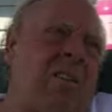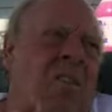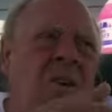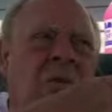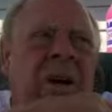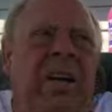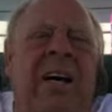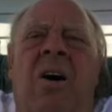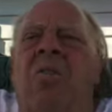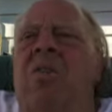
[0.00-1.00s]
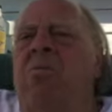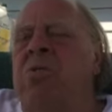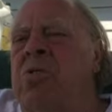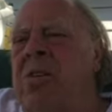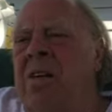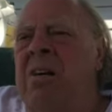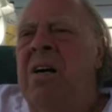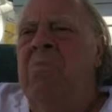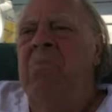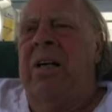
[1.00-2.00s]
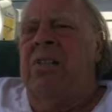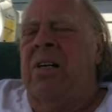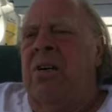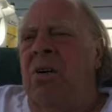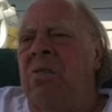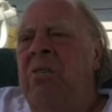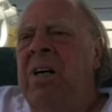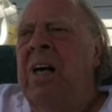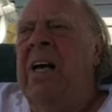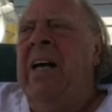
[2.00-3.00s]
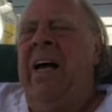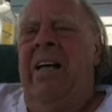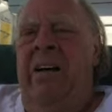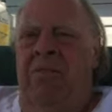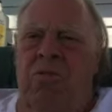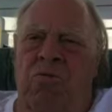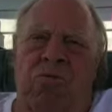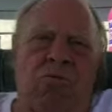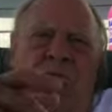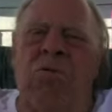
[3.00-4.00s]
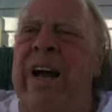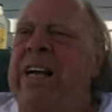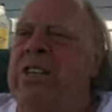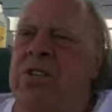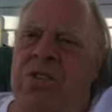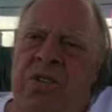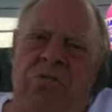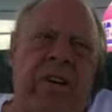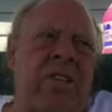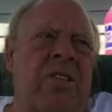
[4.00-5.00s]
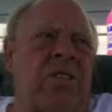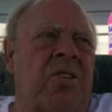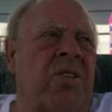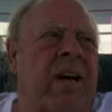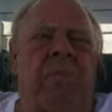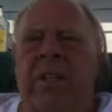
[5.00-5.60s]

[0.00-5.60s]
and all the way down almost to Mexico, and different ranges and regions of that.